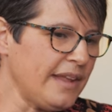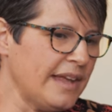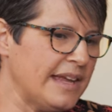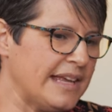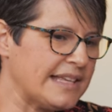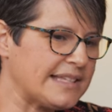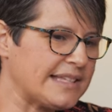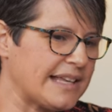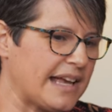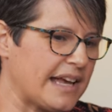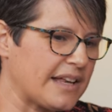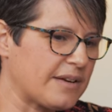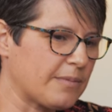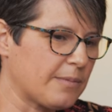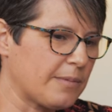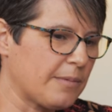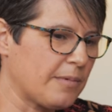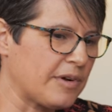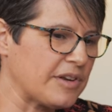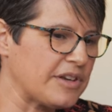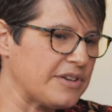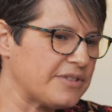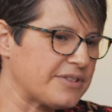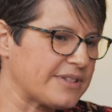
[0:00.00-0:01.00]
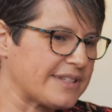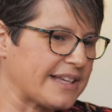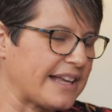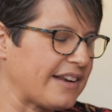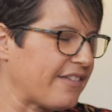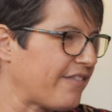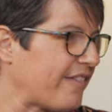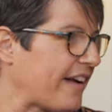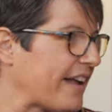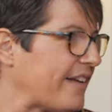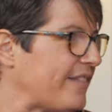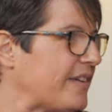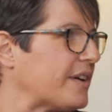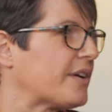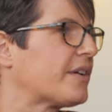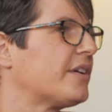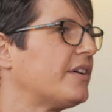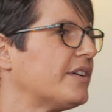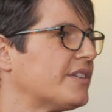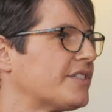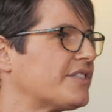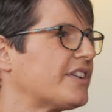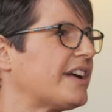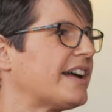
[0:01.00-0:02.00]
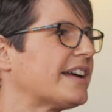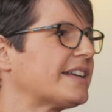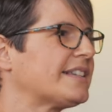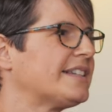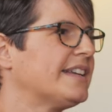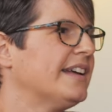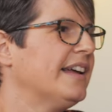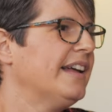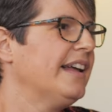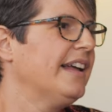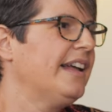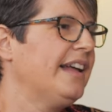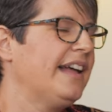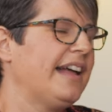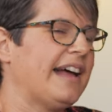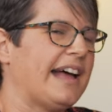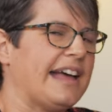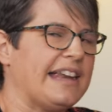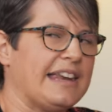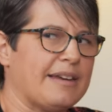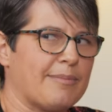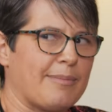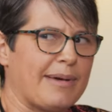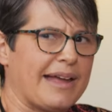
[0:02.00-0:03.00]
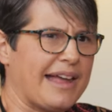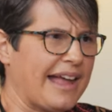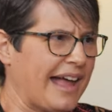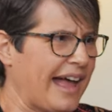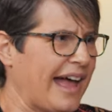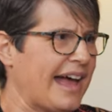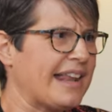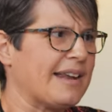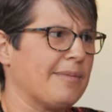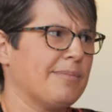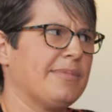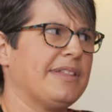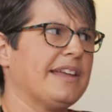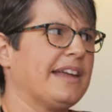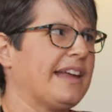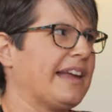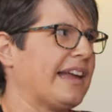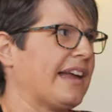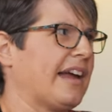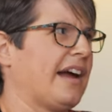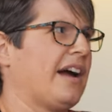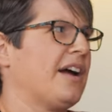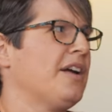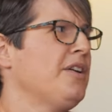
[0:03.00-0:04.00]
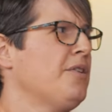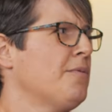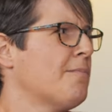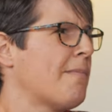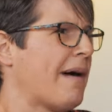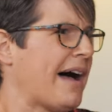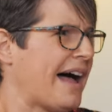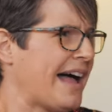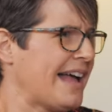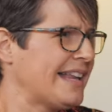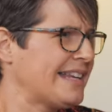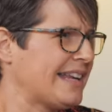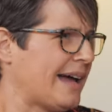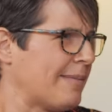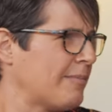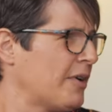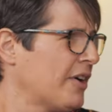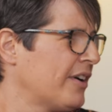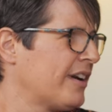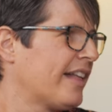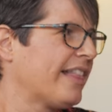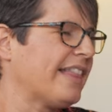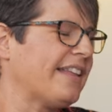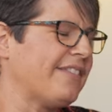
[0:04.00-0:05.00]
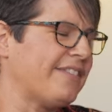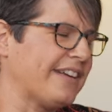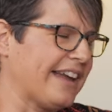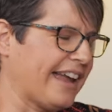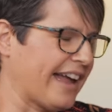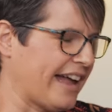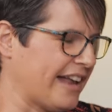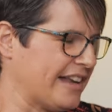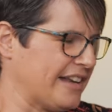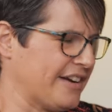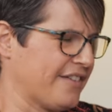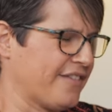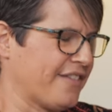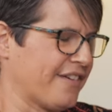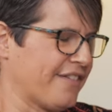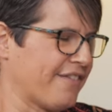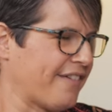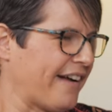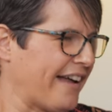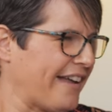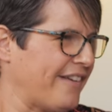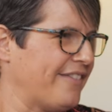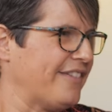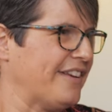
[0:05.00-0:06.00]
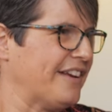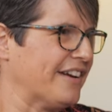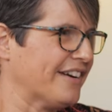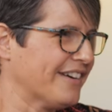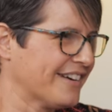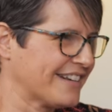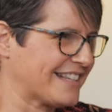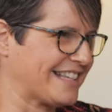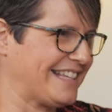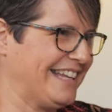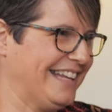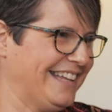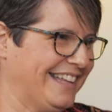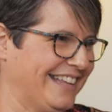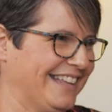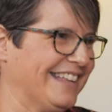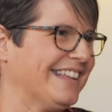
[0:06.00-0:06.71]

he said, We want you to sign a five year contract. Mm. And in my head, I'm thinking, Are you mad? I'm not going to live in Kenya for five years.